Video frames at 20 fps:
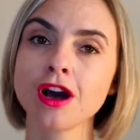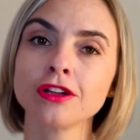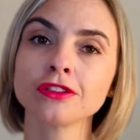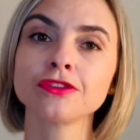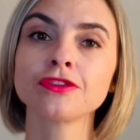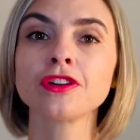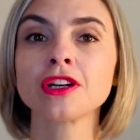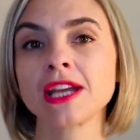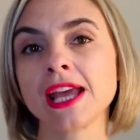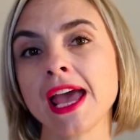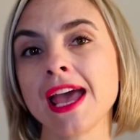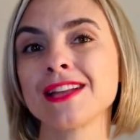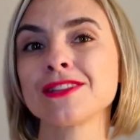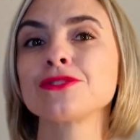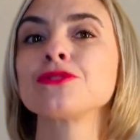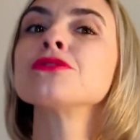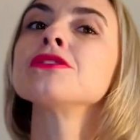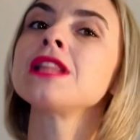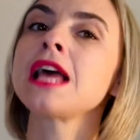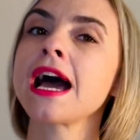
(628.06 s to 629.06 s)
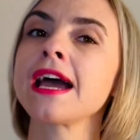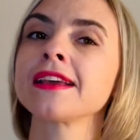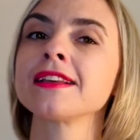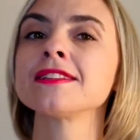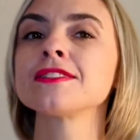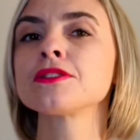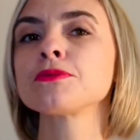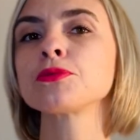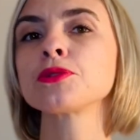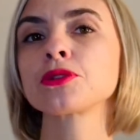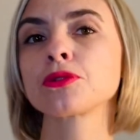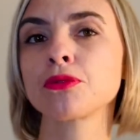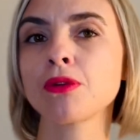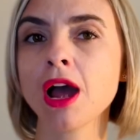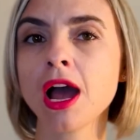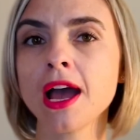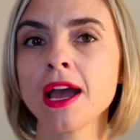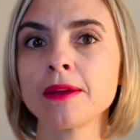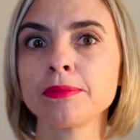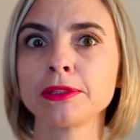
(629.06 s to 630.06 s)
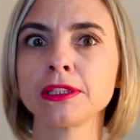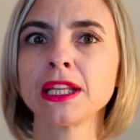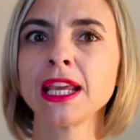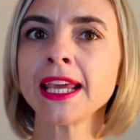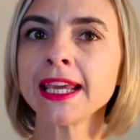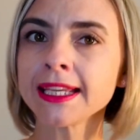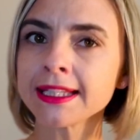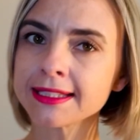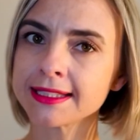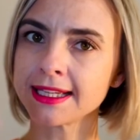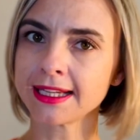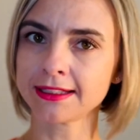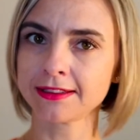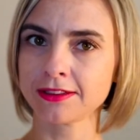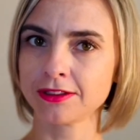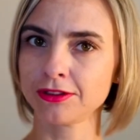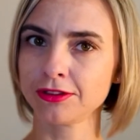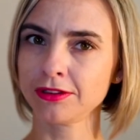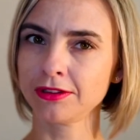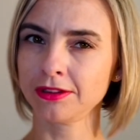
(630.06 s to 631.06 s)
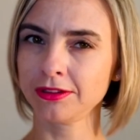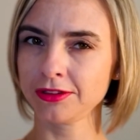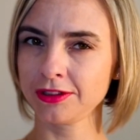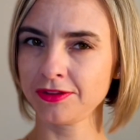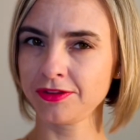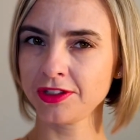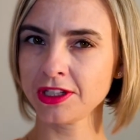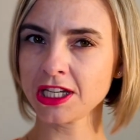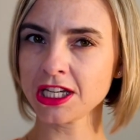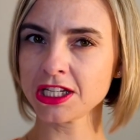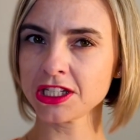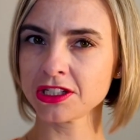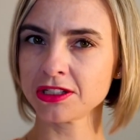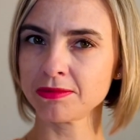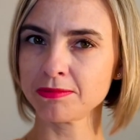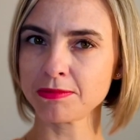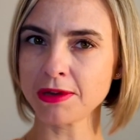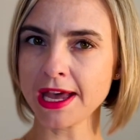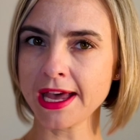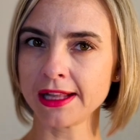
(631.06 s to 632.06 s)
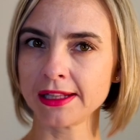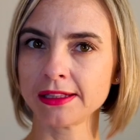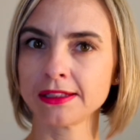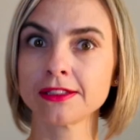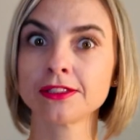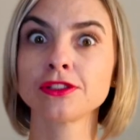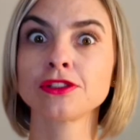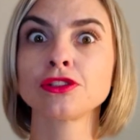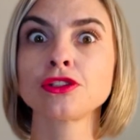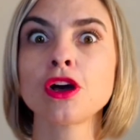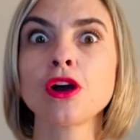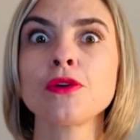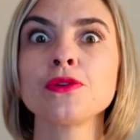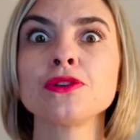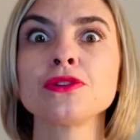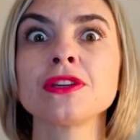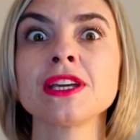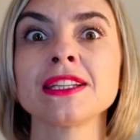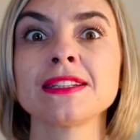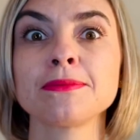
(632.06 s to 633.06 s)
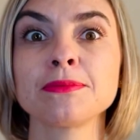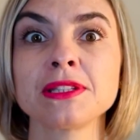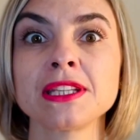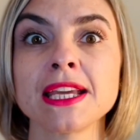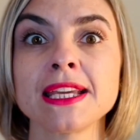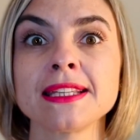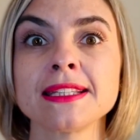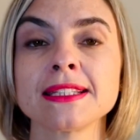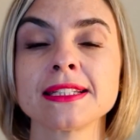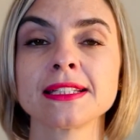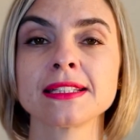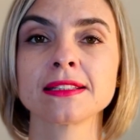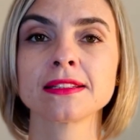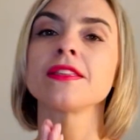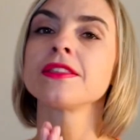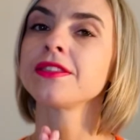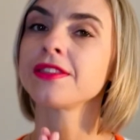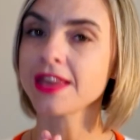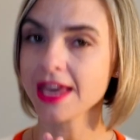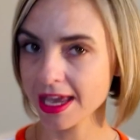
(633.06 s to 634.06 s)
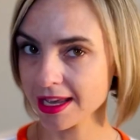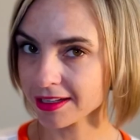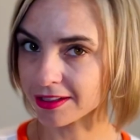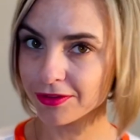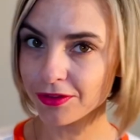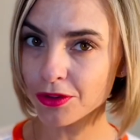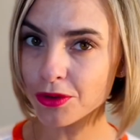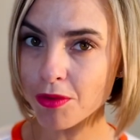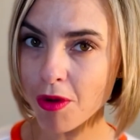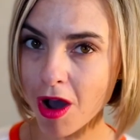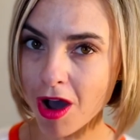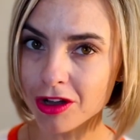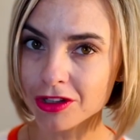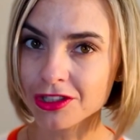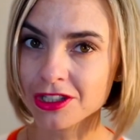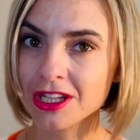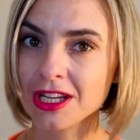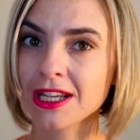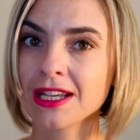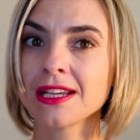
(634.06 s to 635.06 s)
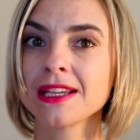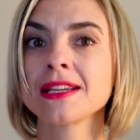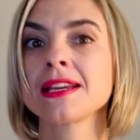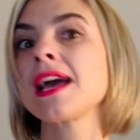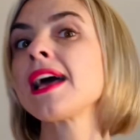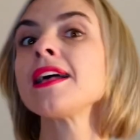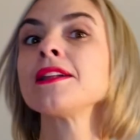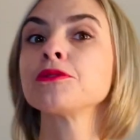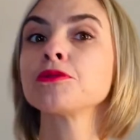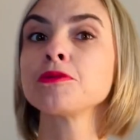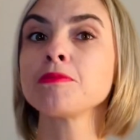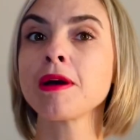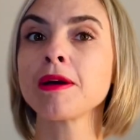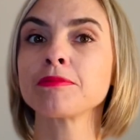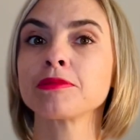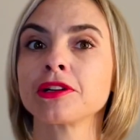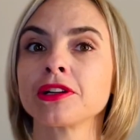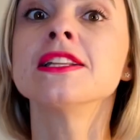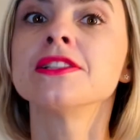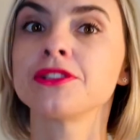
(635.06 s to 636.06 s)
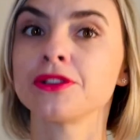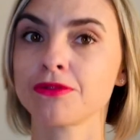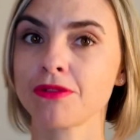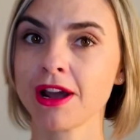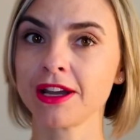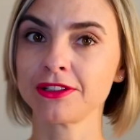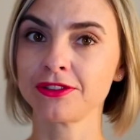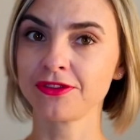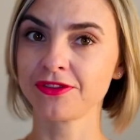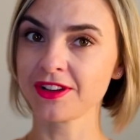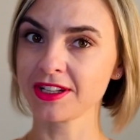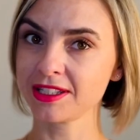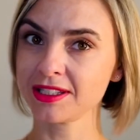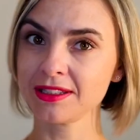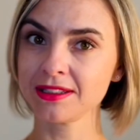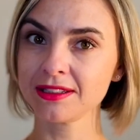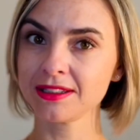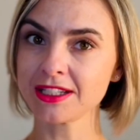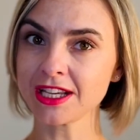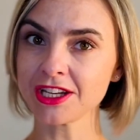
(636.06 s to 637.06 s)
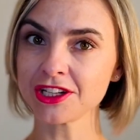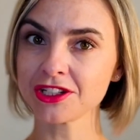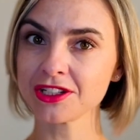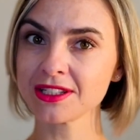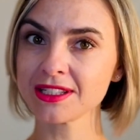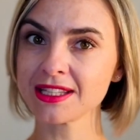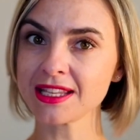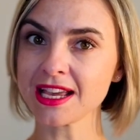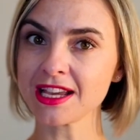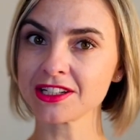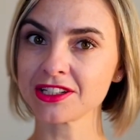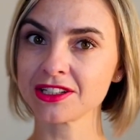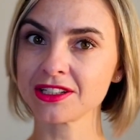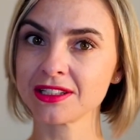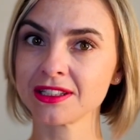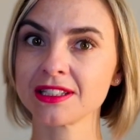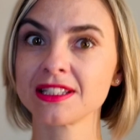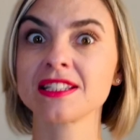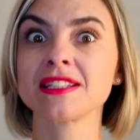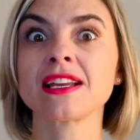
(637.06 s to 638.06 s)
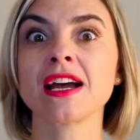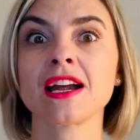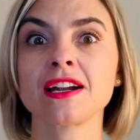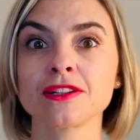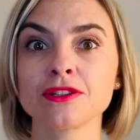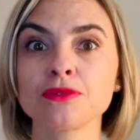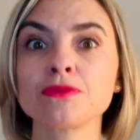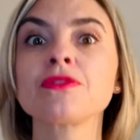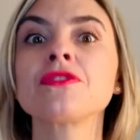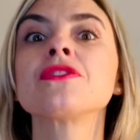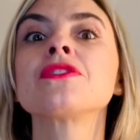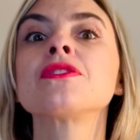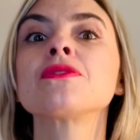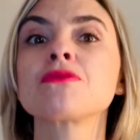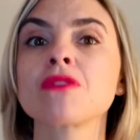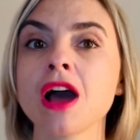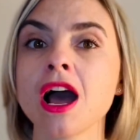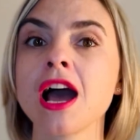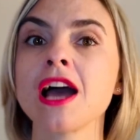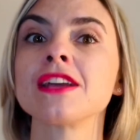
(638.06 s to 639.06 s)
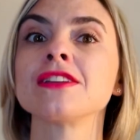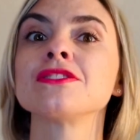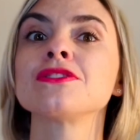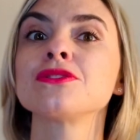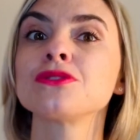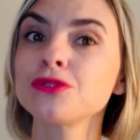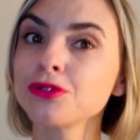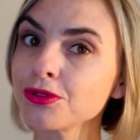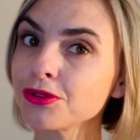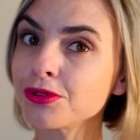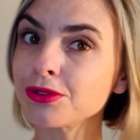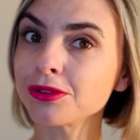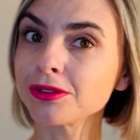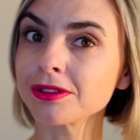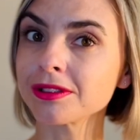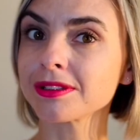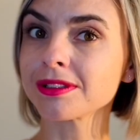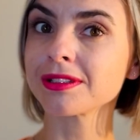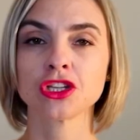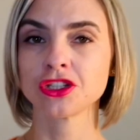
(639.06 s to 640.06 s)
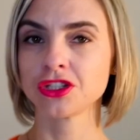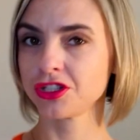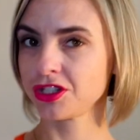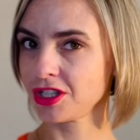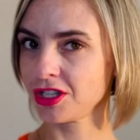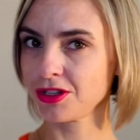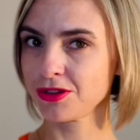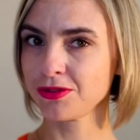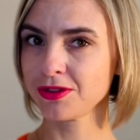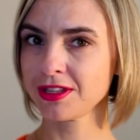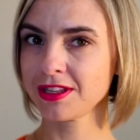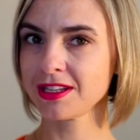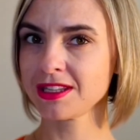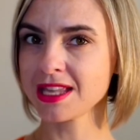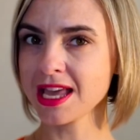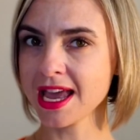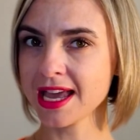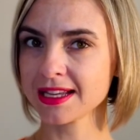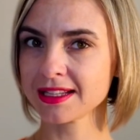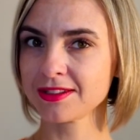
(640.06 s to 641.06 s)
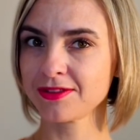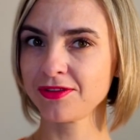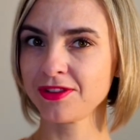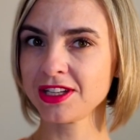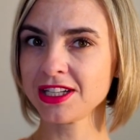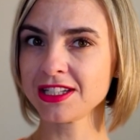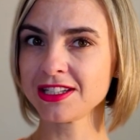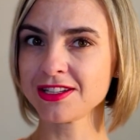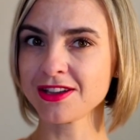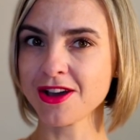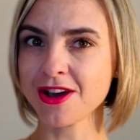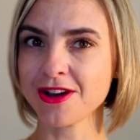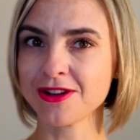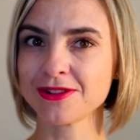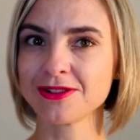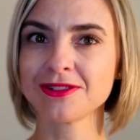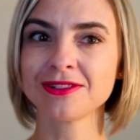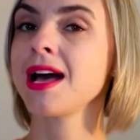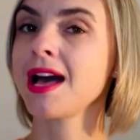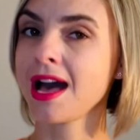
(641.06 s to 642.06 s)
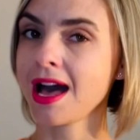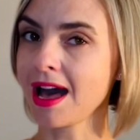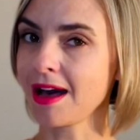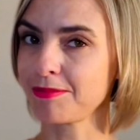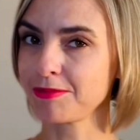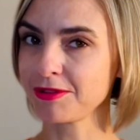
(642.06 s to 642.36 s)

forget to like and subscribe and hit that notification bell so you get updated. Thanks for watching, and remember, the right facilitation session starts with the right tools. See you in the next video. Happy